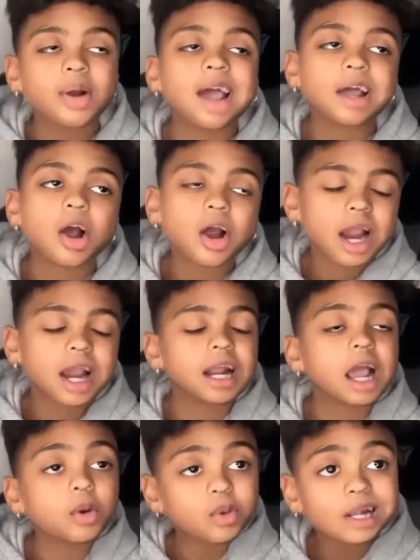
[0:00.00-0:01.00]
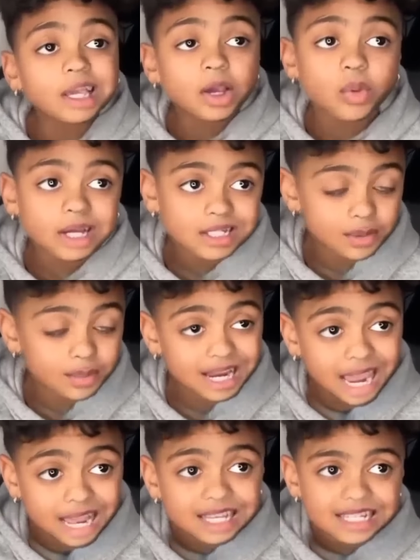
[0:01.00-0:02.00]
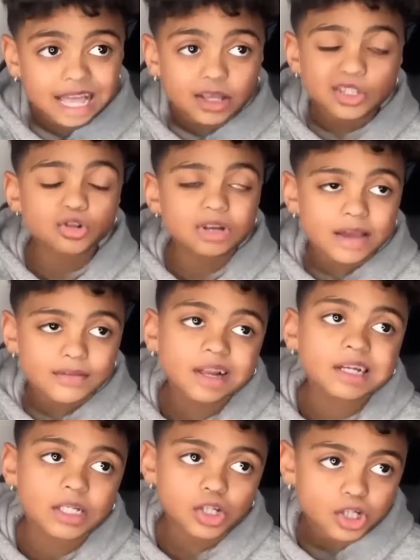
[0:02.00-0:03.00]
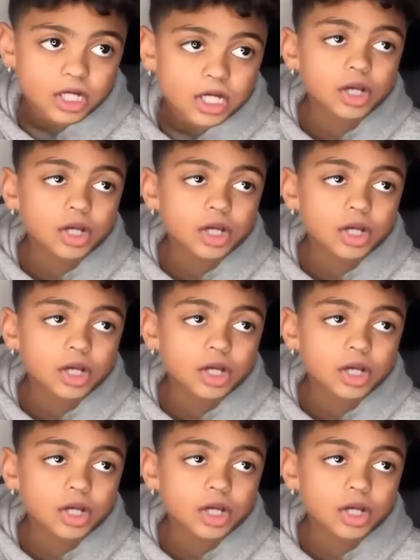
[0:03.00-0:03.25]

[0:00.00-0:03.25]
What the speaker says: All right. I really went to Michaela's house to Netflix and